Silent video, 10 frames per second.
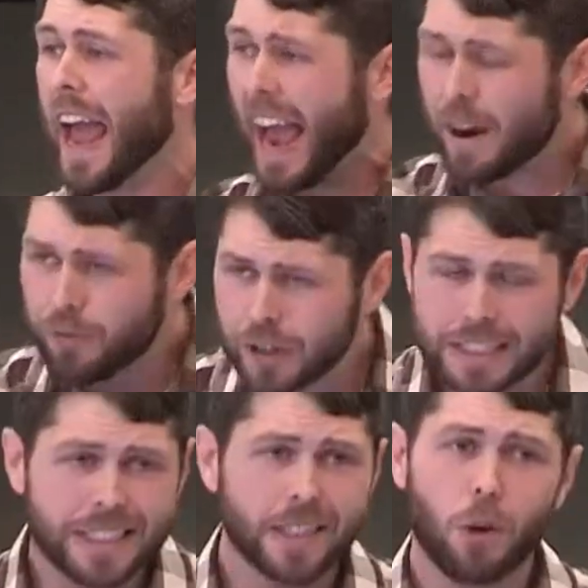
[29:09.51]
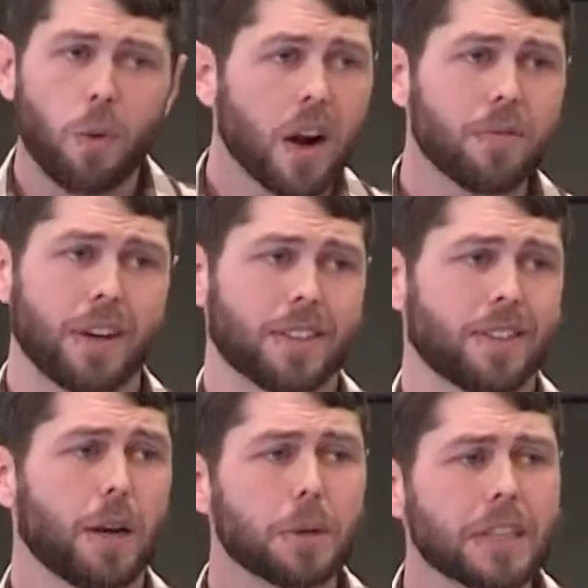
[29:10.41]
Every single one of us.
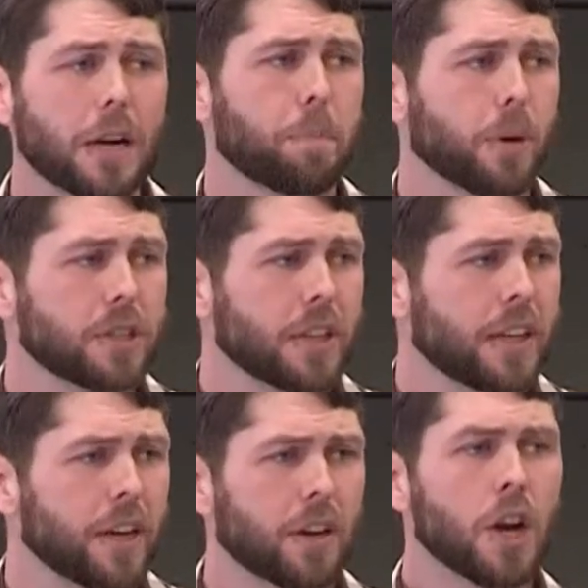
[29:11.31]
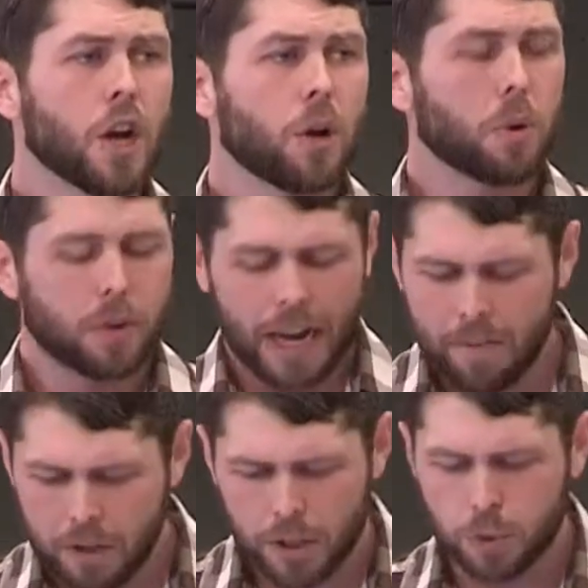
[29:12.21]
There was not a person in here who
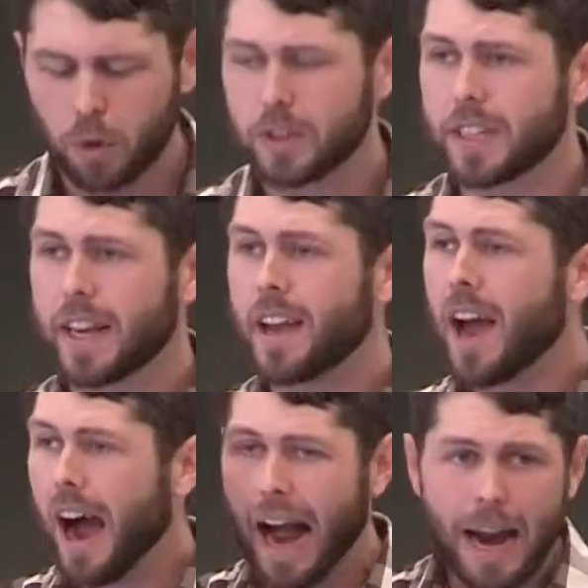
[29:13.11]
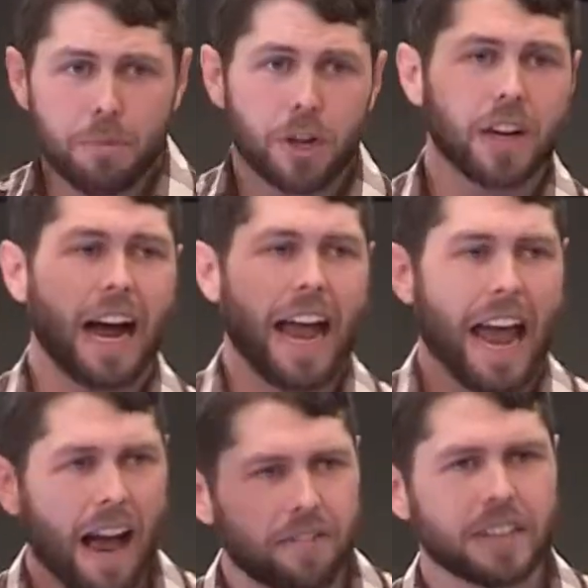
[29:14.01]
came into this world saying, I'm good, I
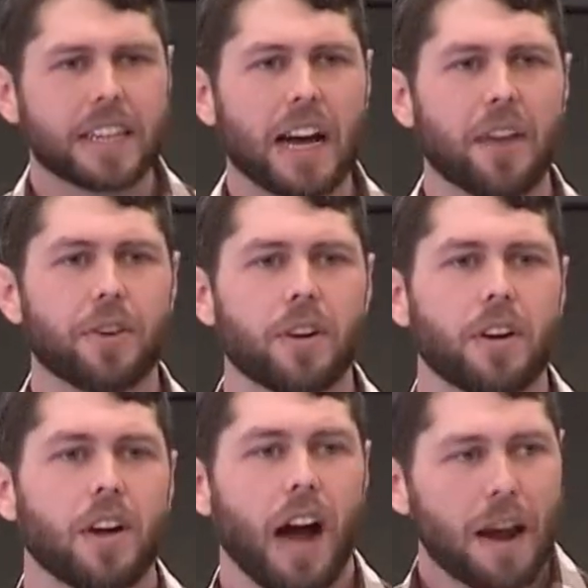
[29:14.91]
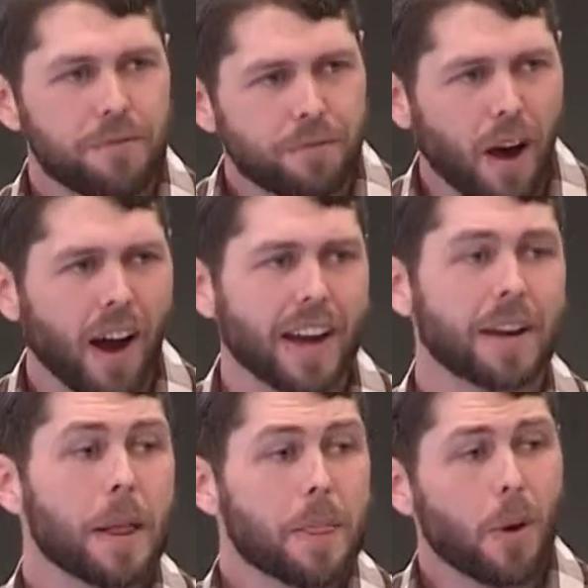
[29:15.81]
have it together, I'm fine.